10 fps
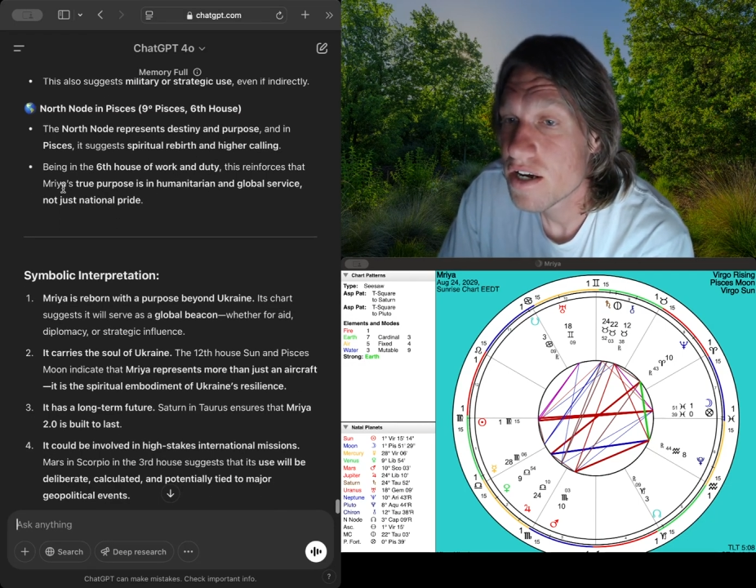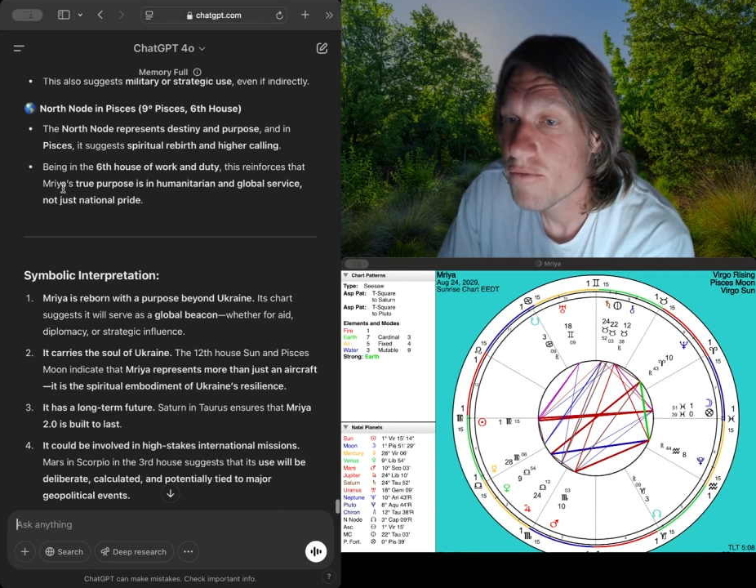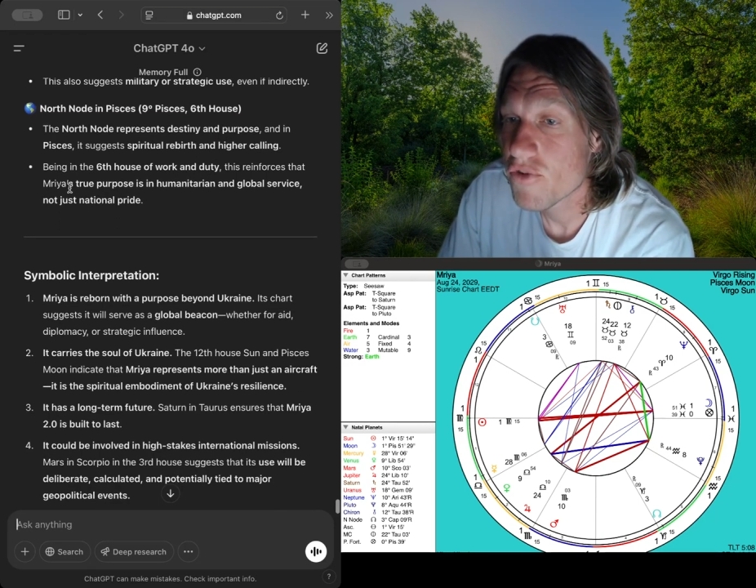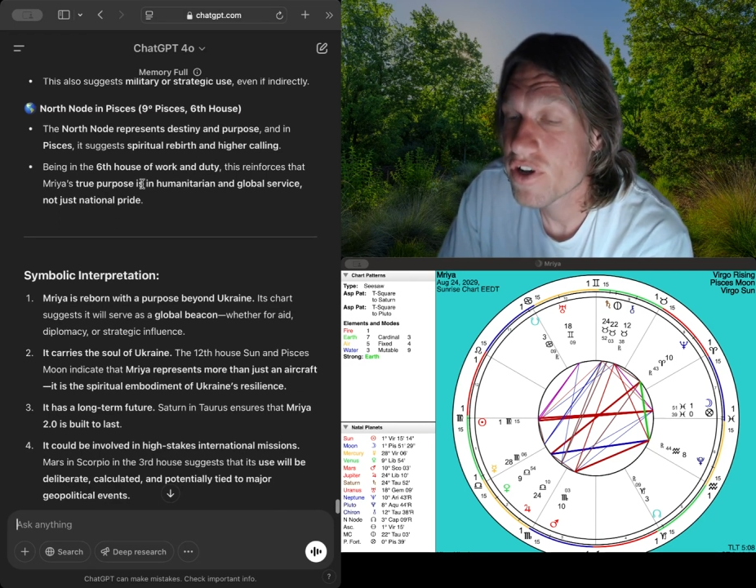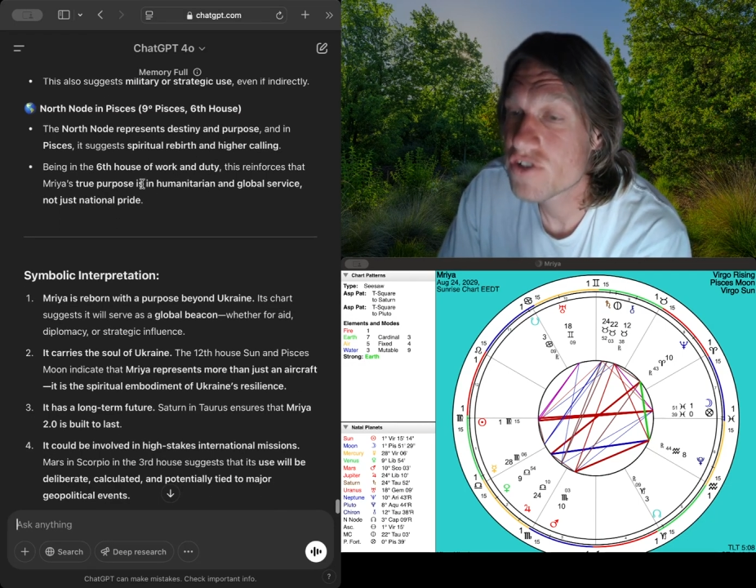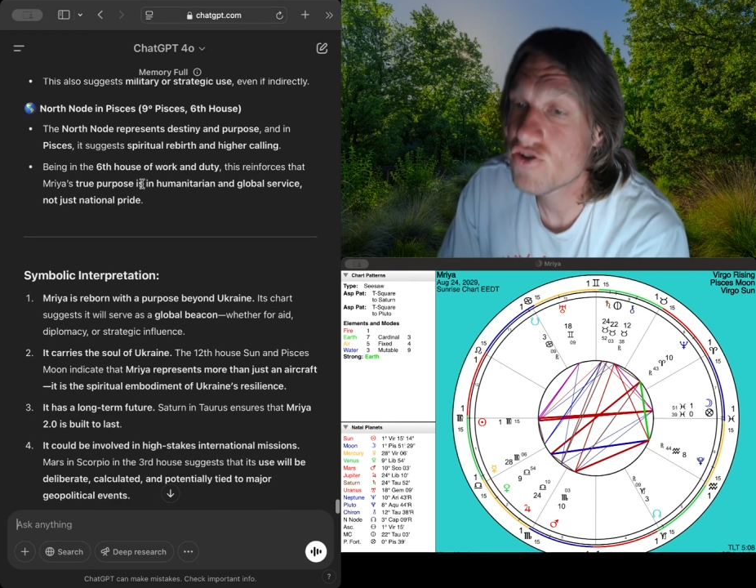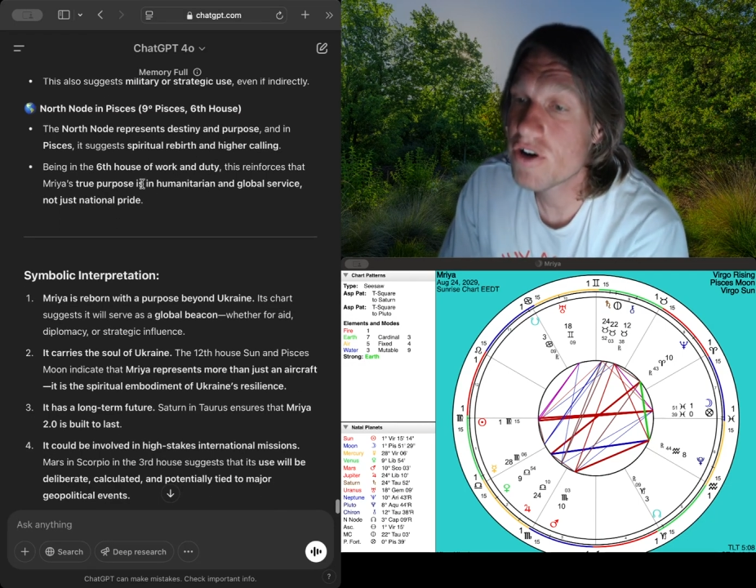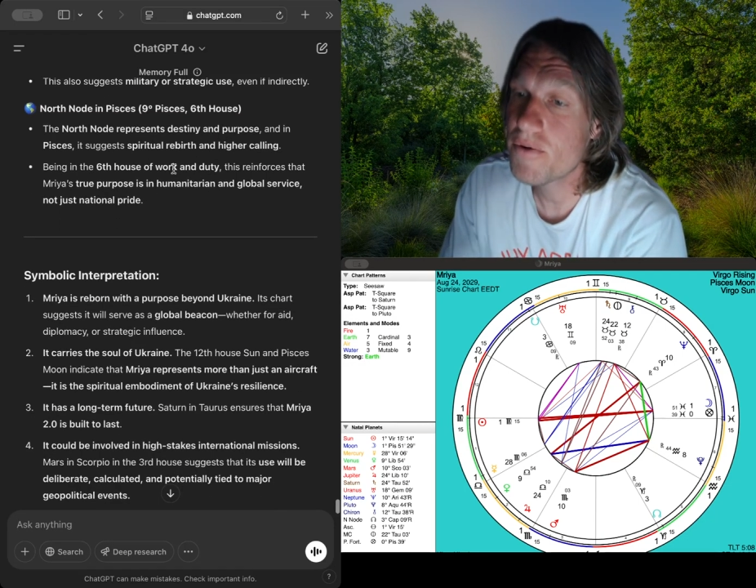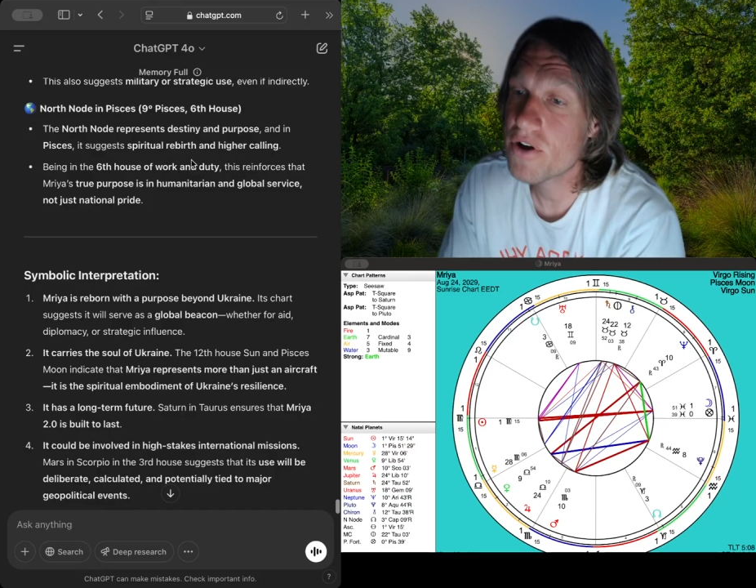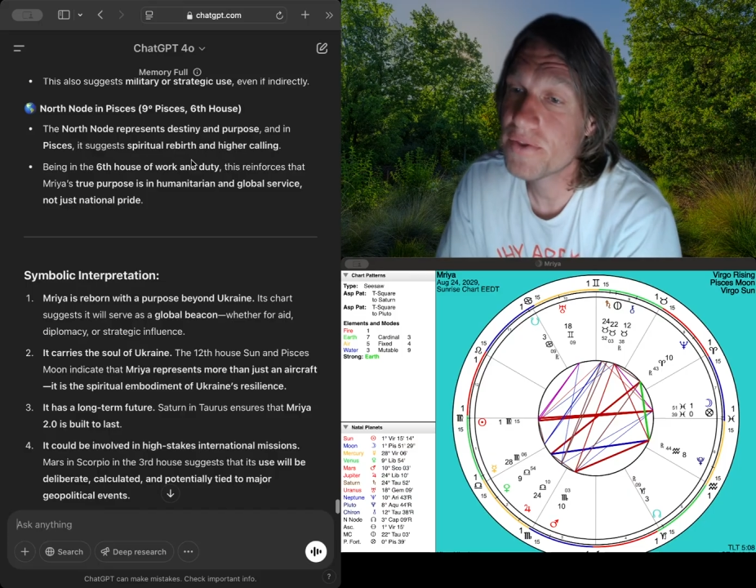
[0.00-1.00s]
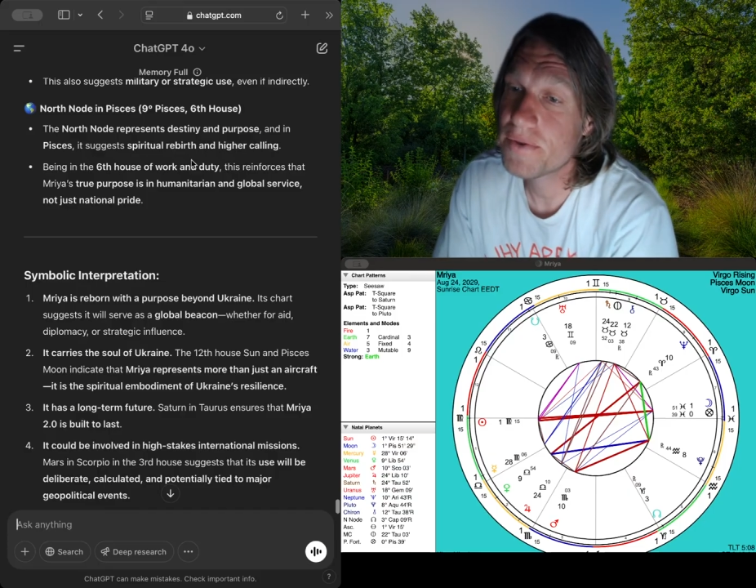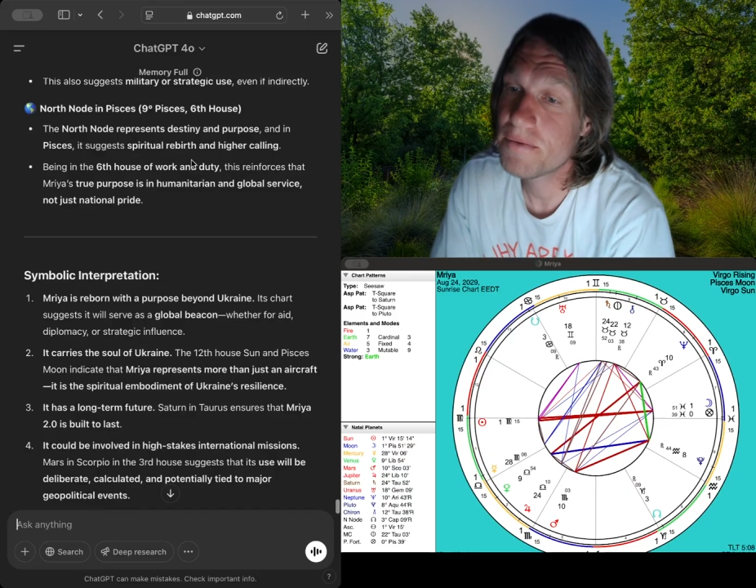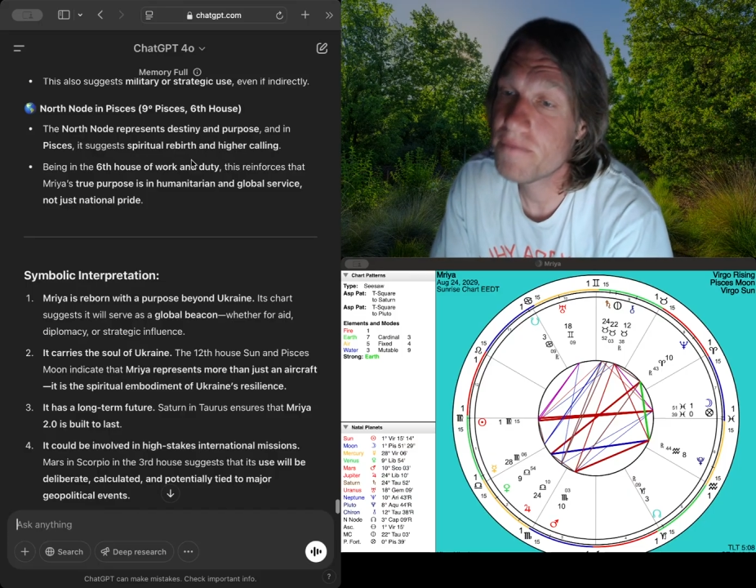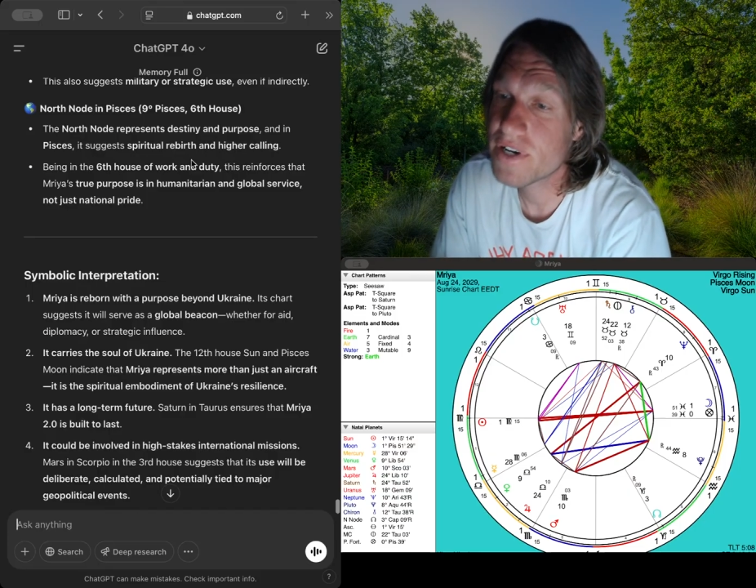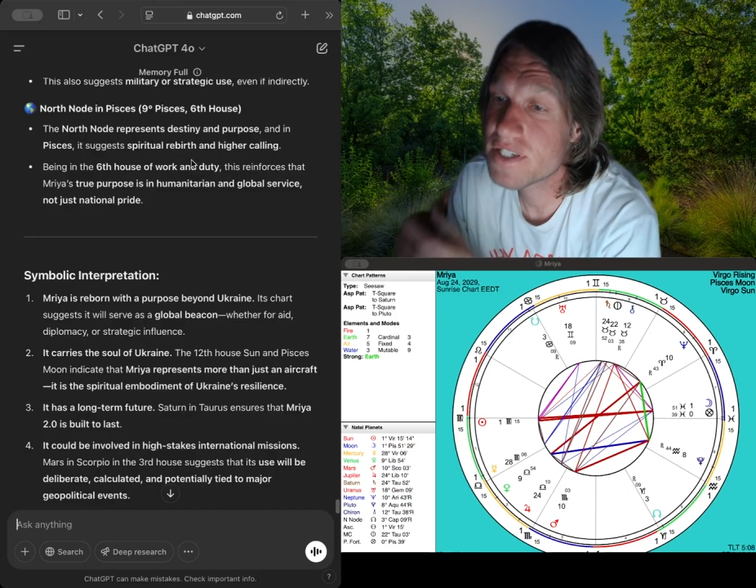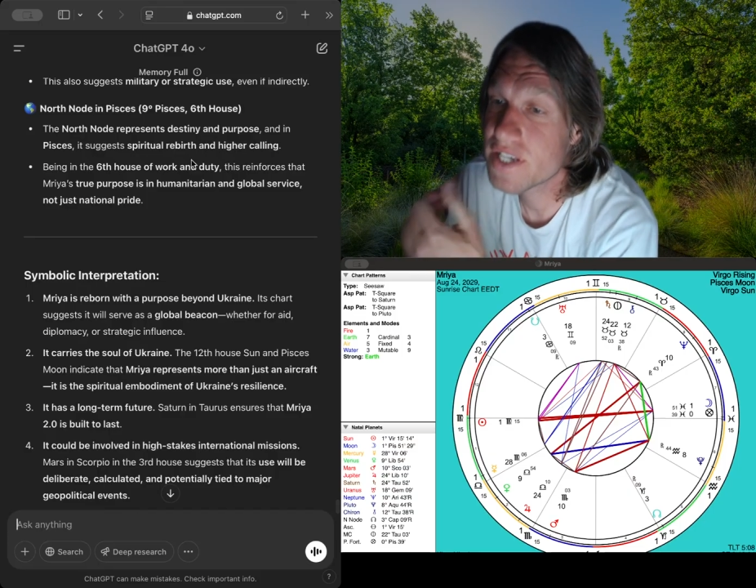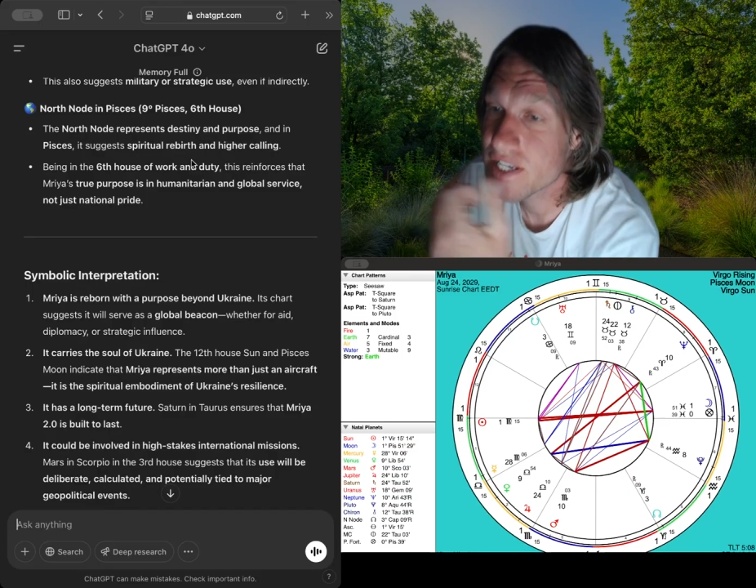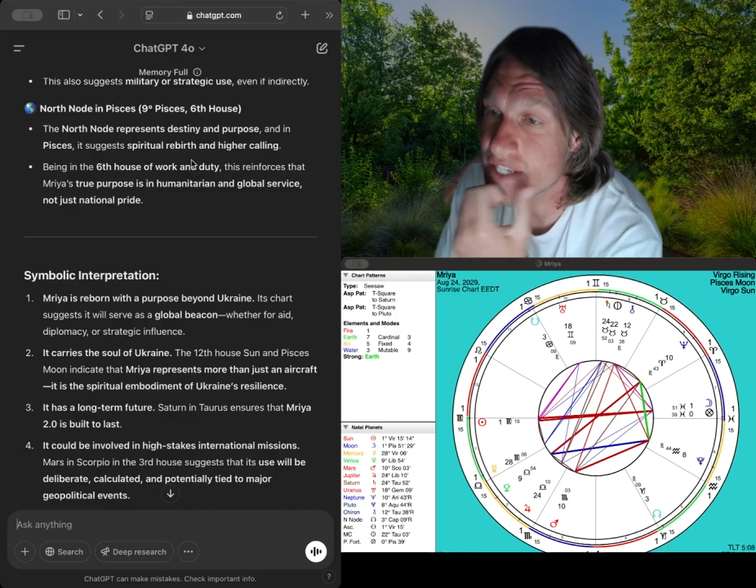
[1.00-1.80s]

Mriya's true purpose is